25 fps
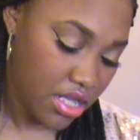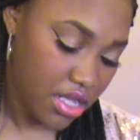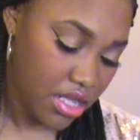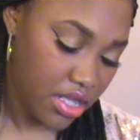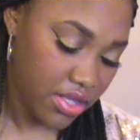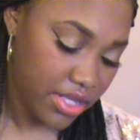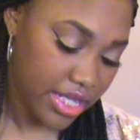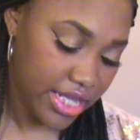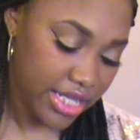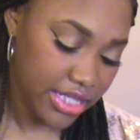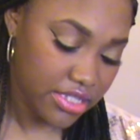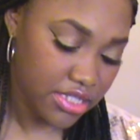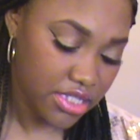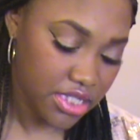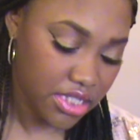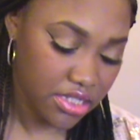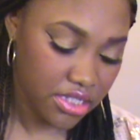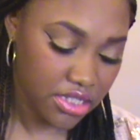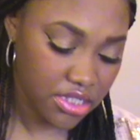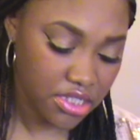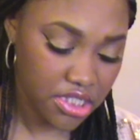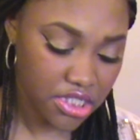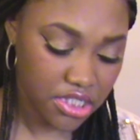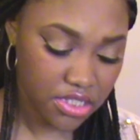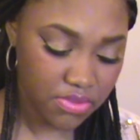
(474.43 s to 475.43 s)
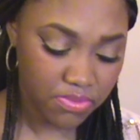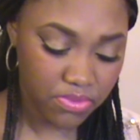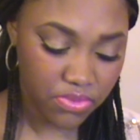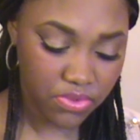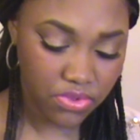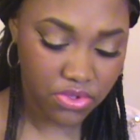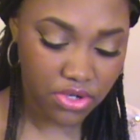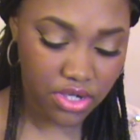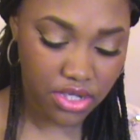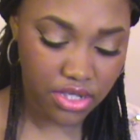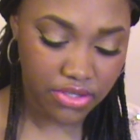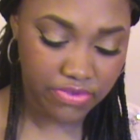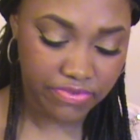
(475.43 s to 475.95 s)
Okay, so this is
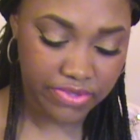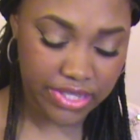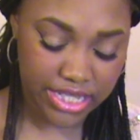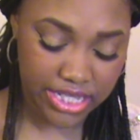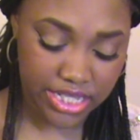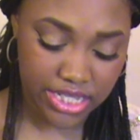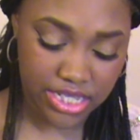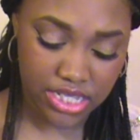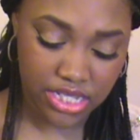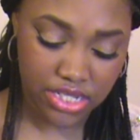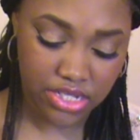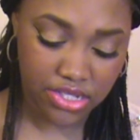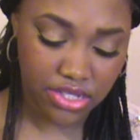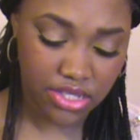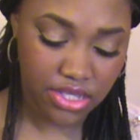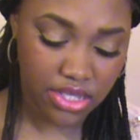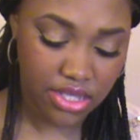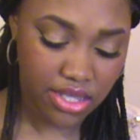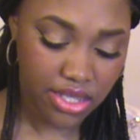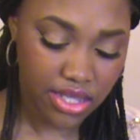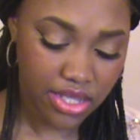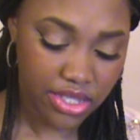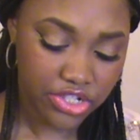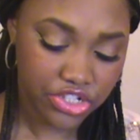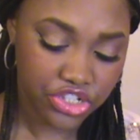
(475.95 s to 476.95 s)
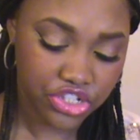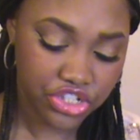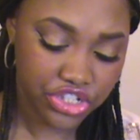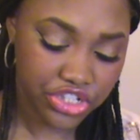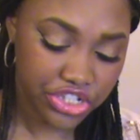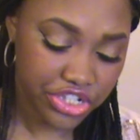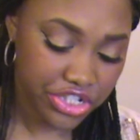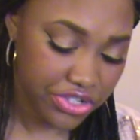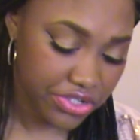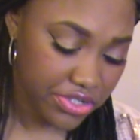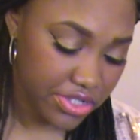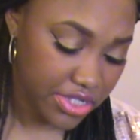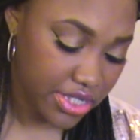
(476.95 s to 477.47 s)
more of a
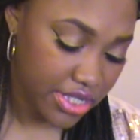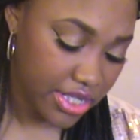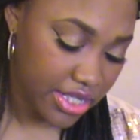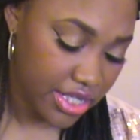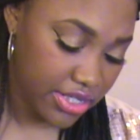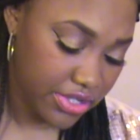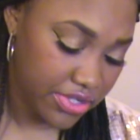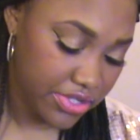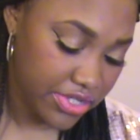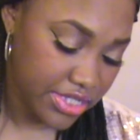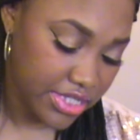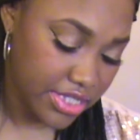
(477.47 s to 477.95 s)
sheer color.